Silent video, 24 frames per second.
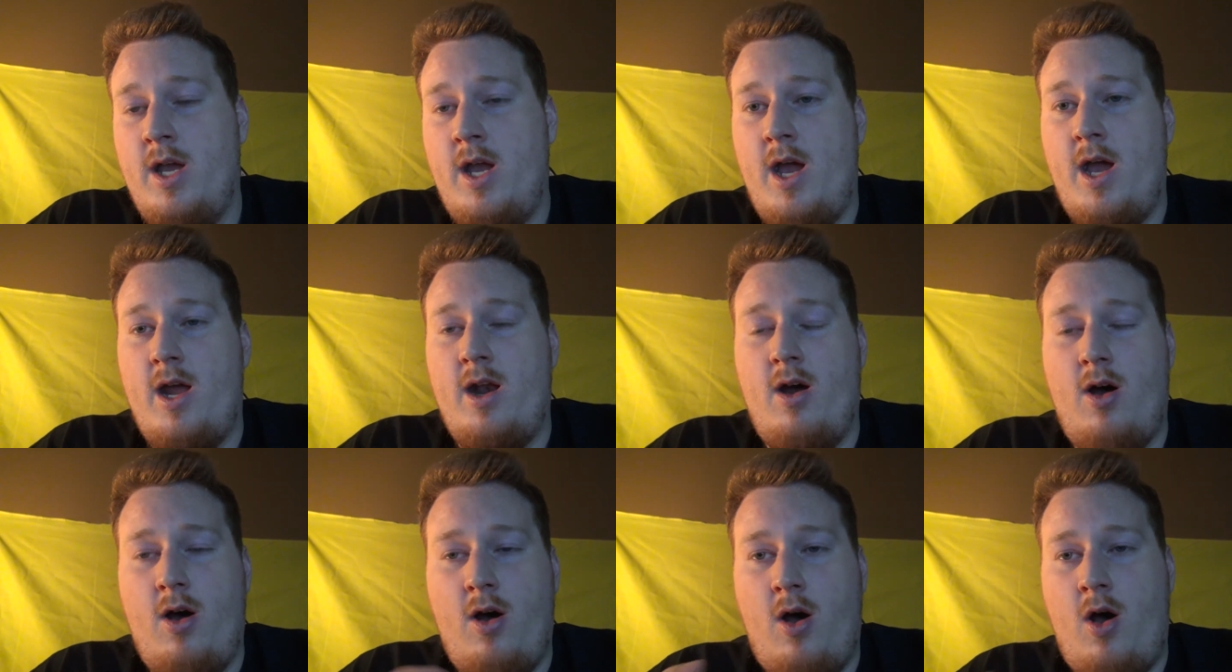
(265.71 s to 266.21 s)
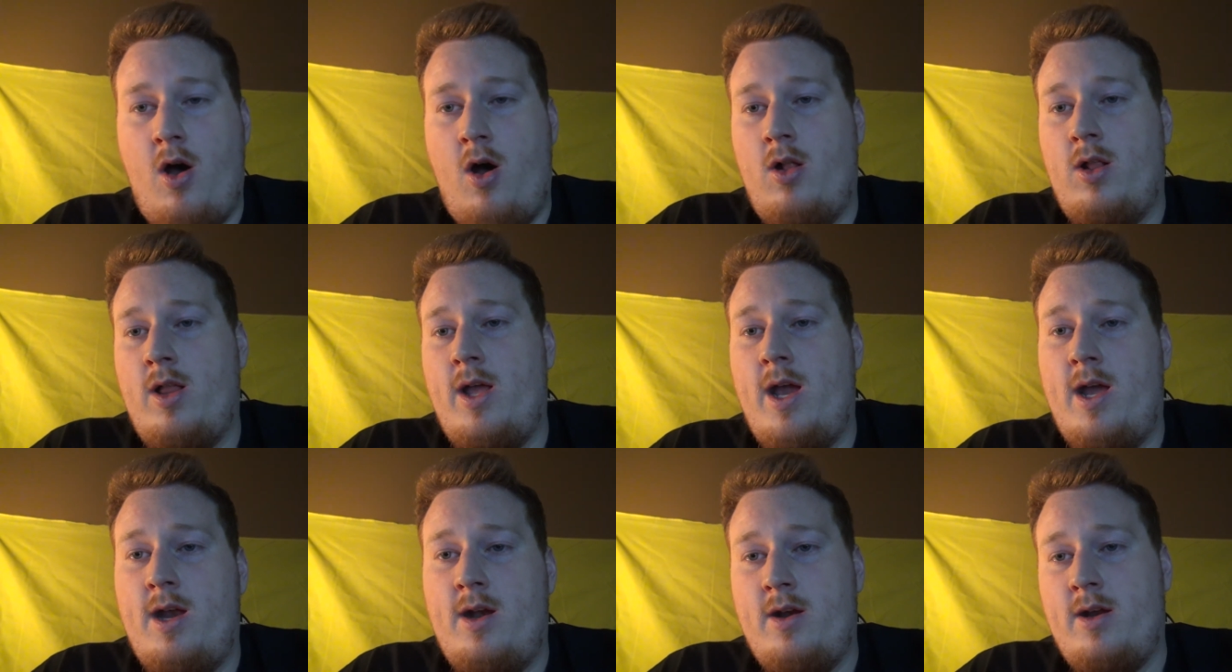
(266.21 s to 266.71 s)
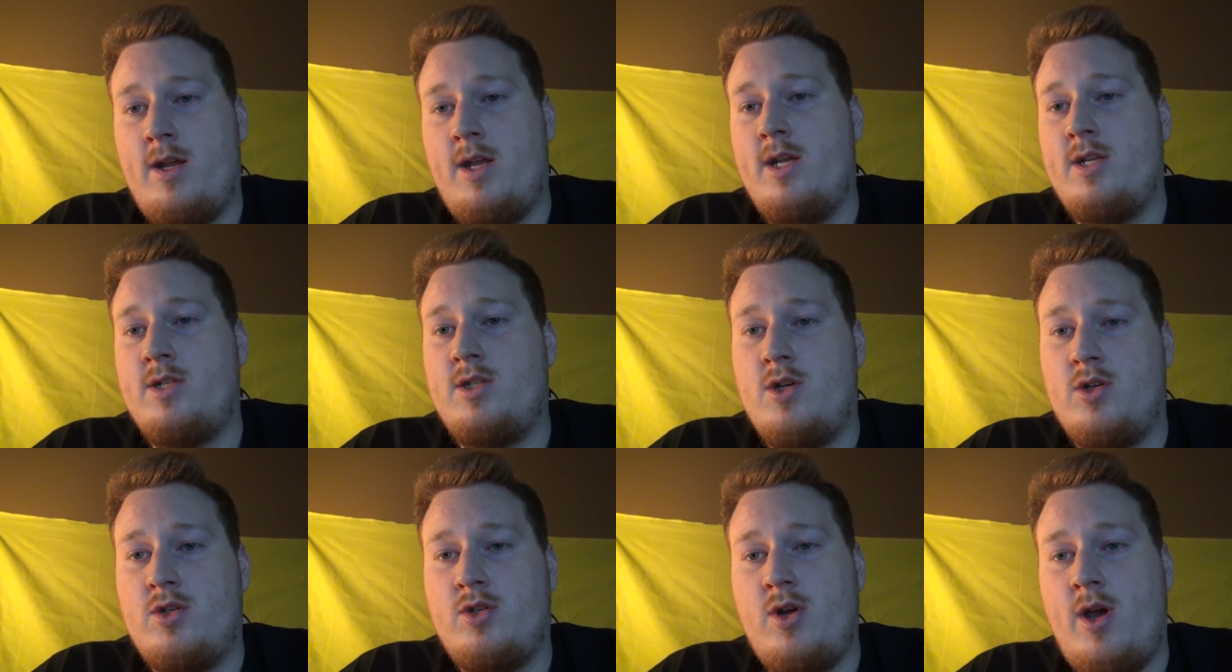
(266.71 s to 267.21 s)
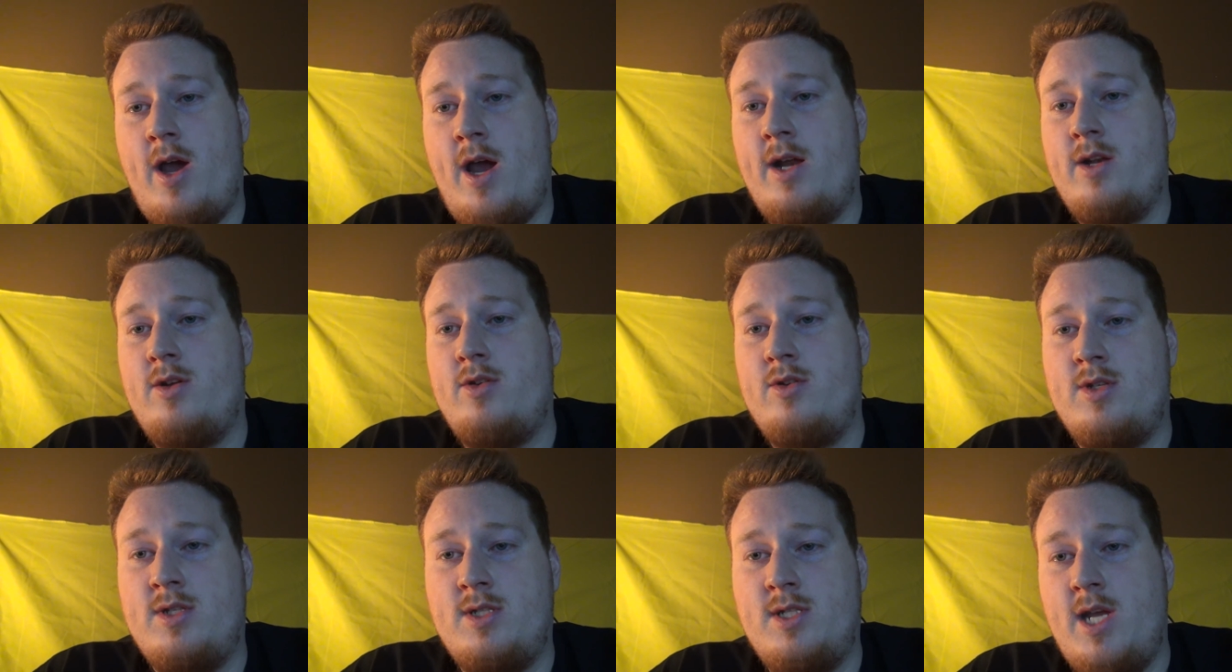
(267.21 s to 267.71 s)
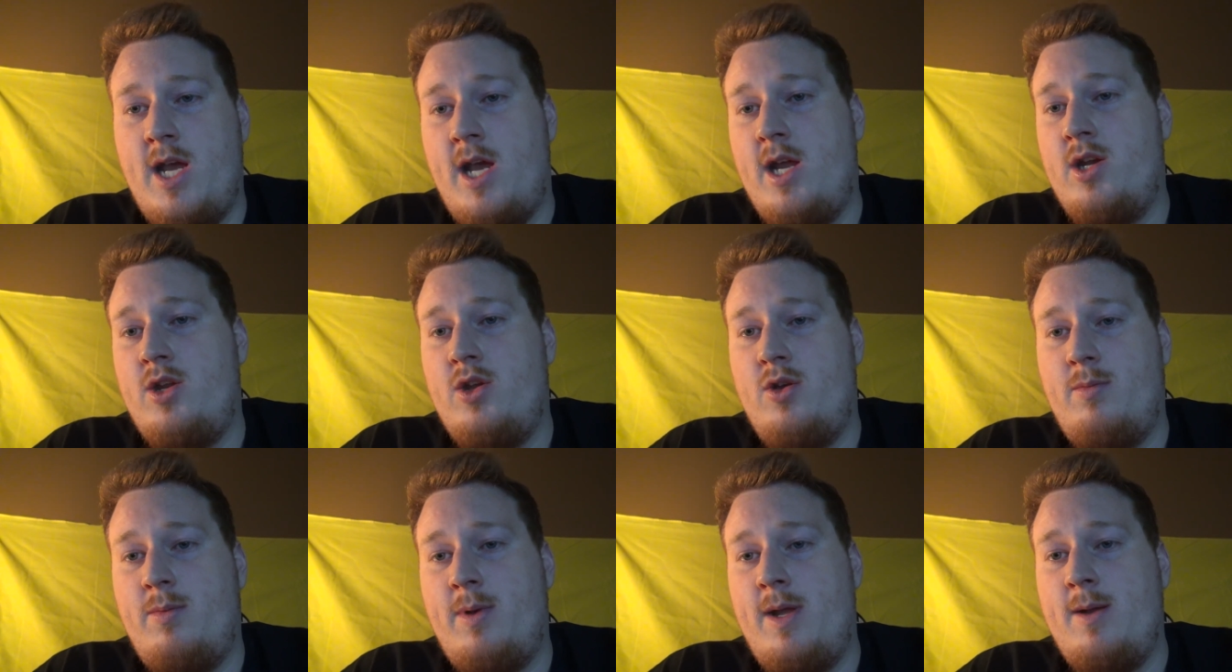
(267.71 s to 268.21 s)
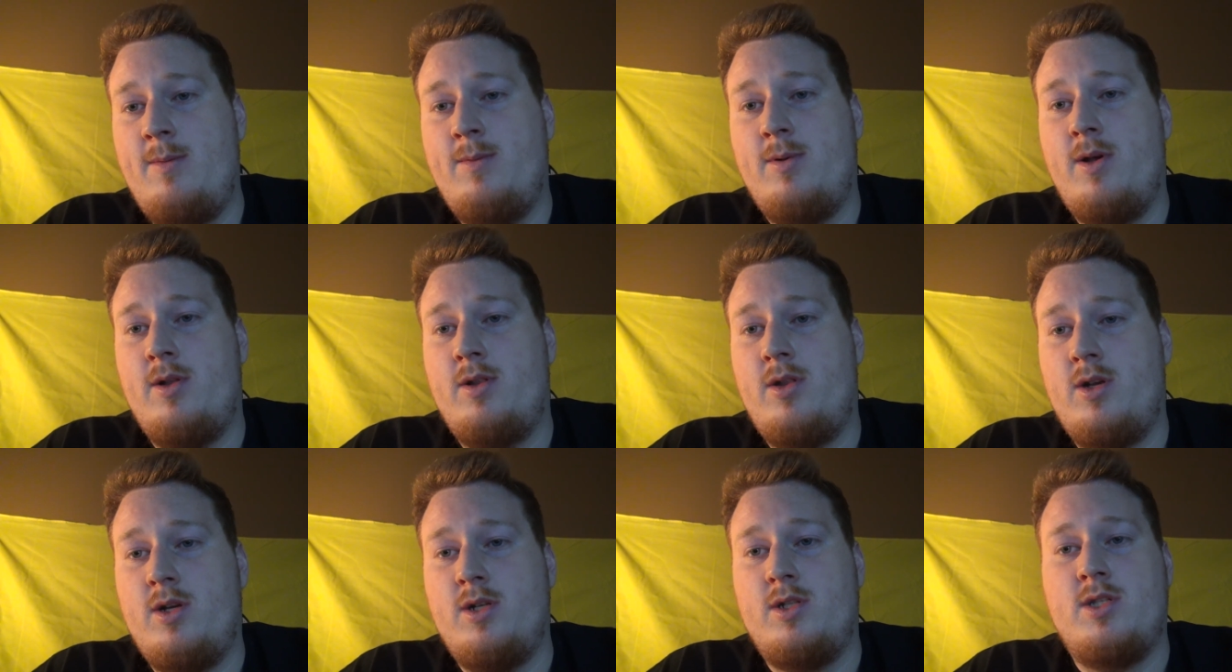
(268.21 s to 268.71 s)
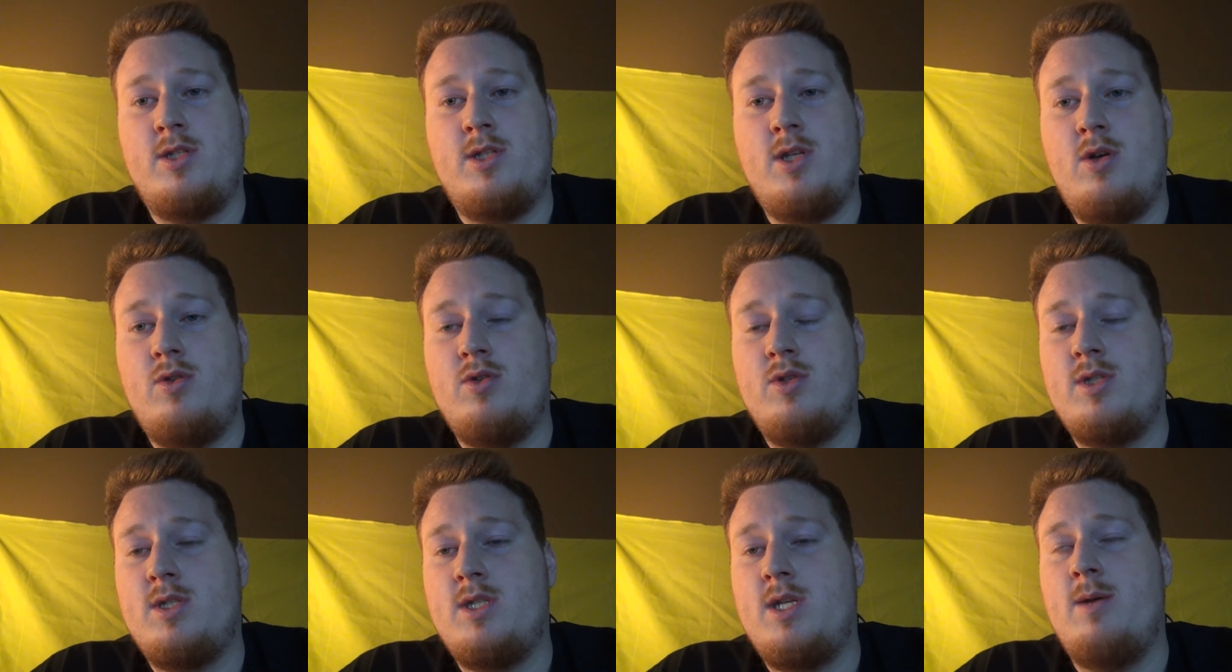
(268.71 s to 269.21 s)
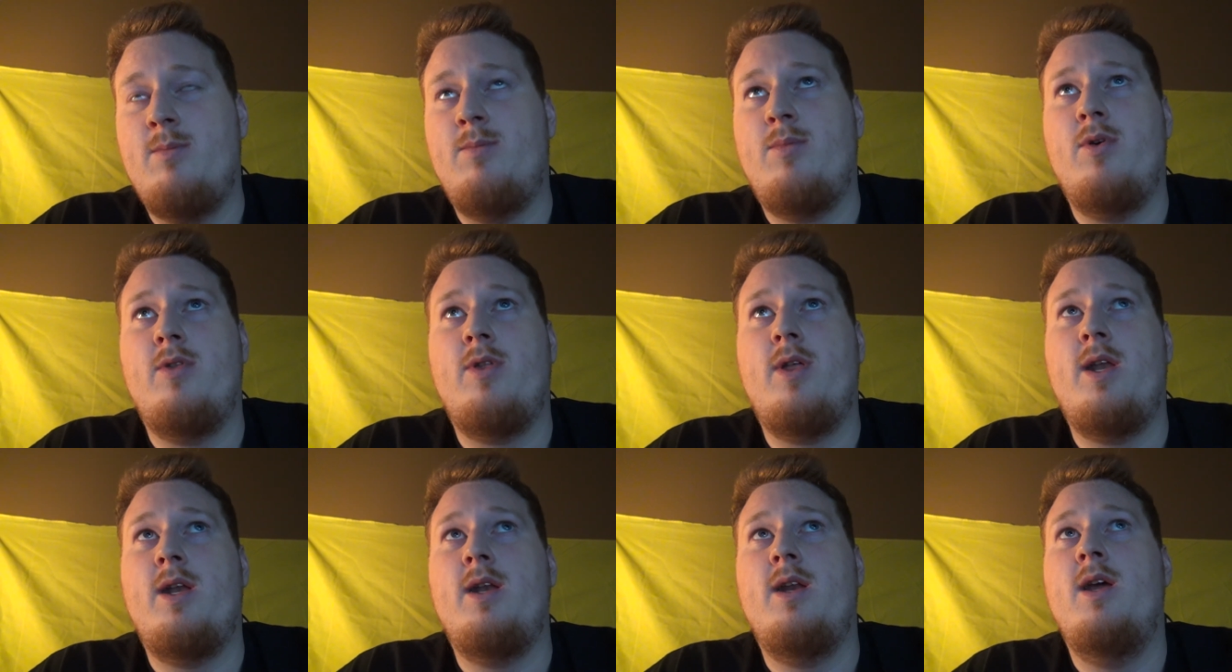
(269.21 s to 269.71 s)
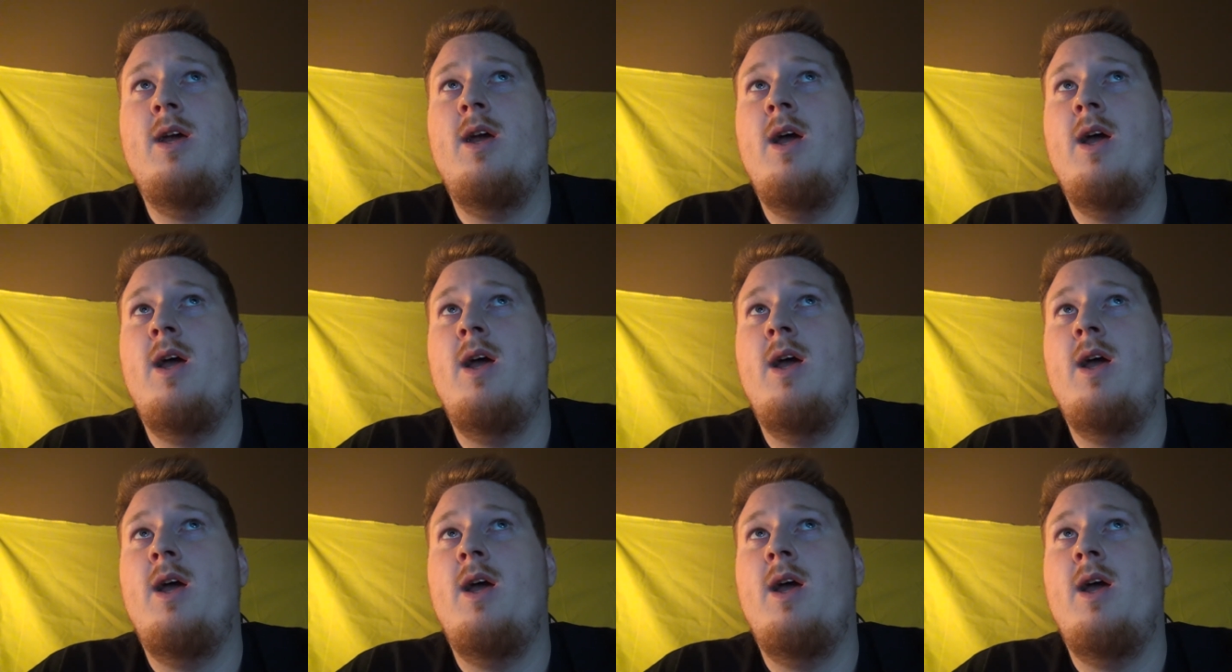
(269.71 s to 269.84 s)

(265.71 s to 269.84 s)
And all anarchists are trying to say to you people that they're so simple, that